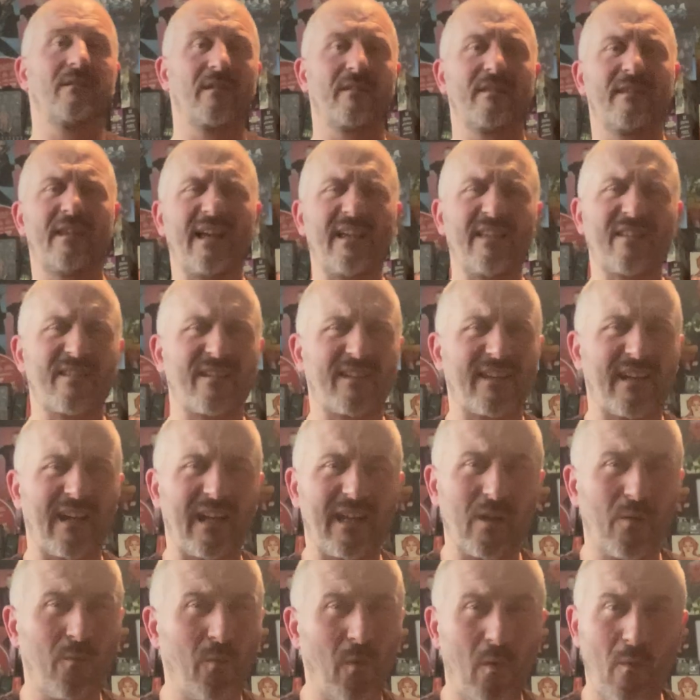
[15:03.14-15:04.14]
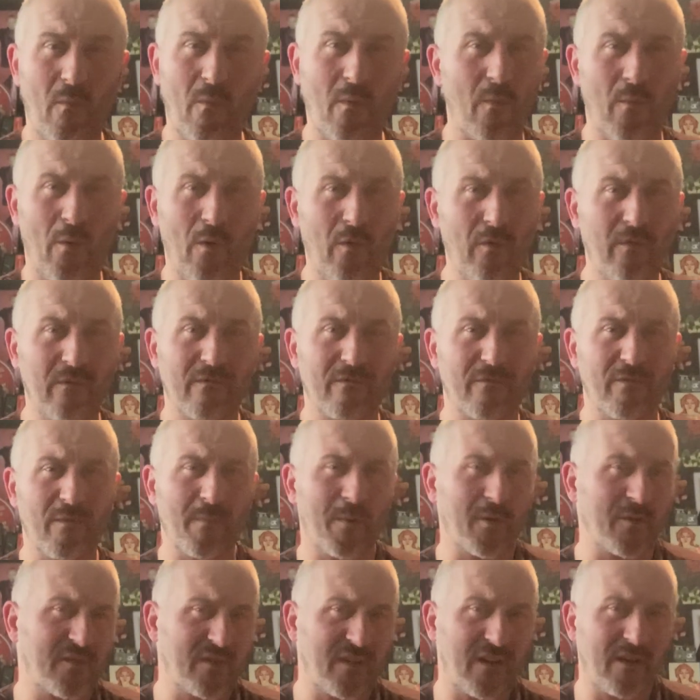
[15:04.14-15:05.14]
that's kind of what we want from
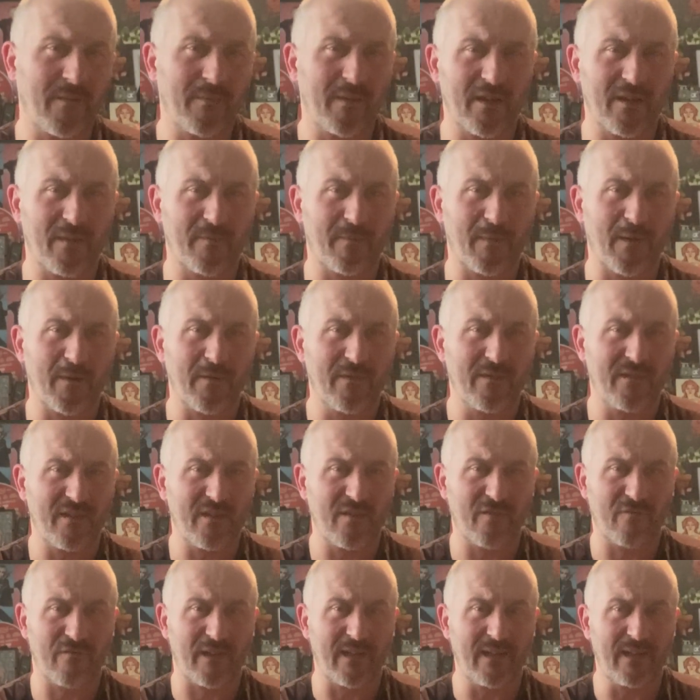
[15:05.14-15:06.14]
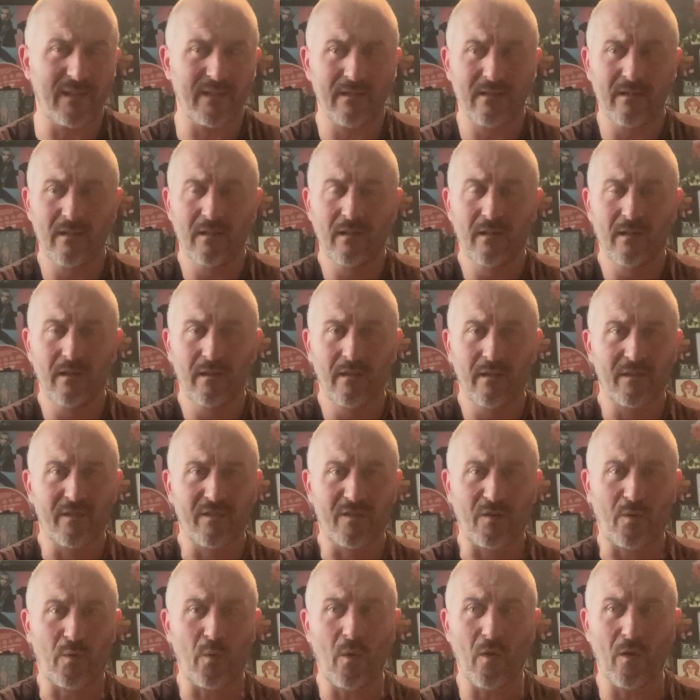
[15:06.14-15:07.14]
our cinema experiences, right?
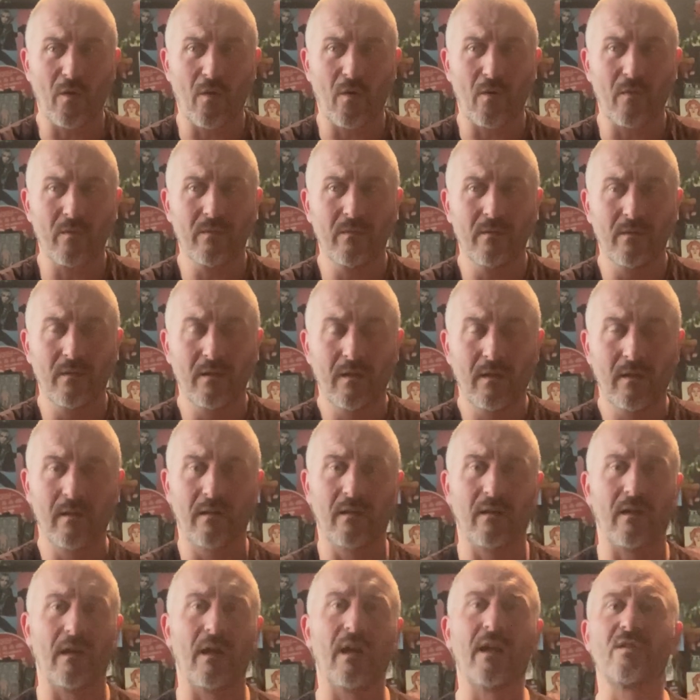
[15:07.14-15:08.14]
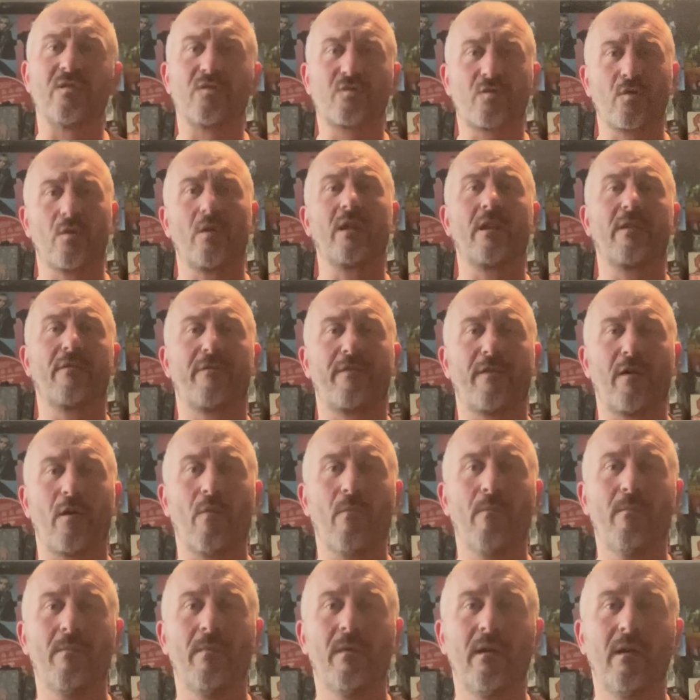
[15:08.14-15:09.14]
To go along, enjoy the
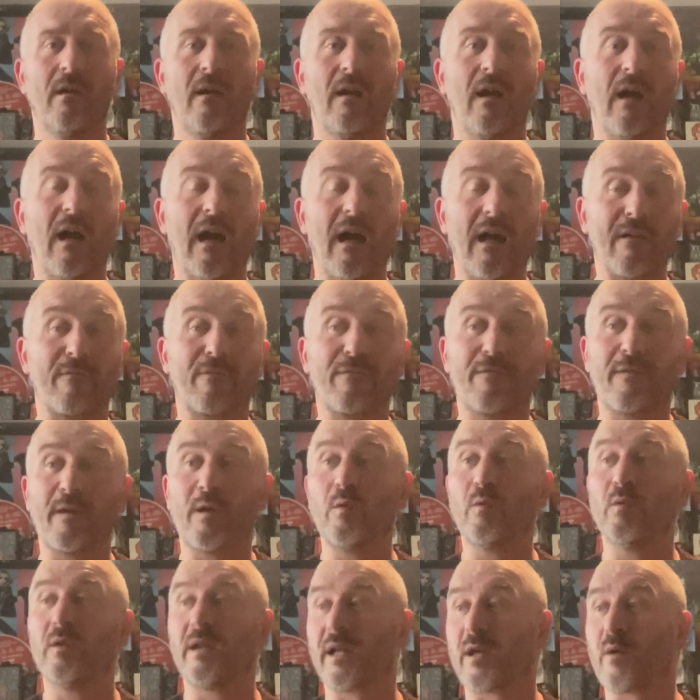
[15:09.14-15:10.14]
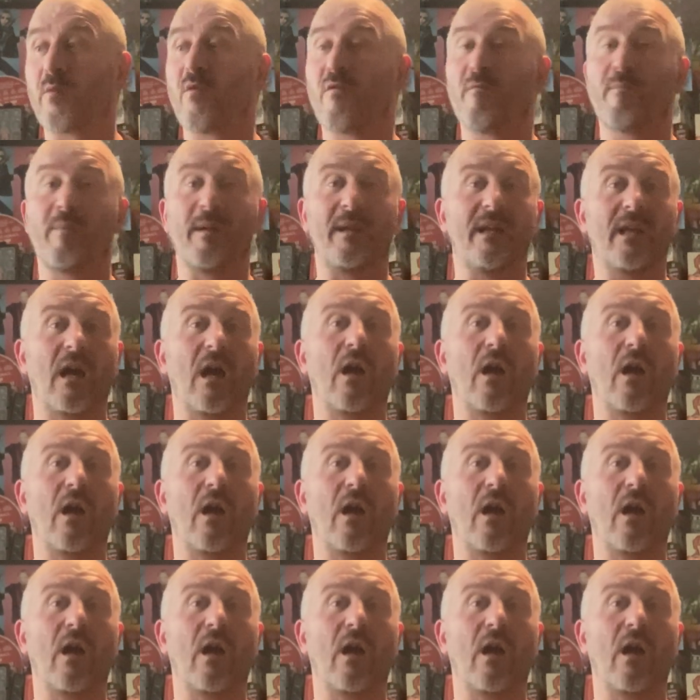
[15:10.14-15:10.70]
film, and feel like we've been in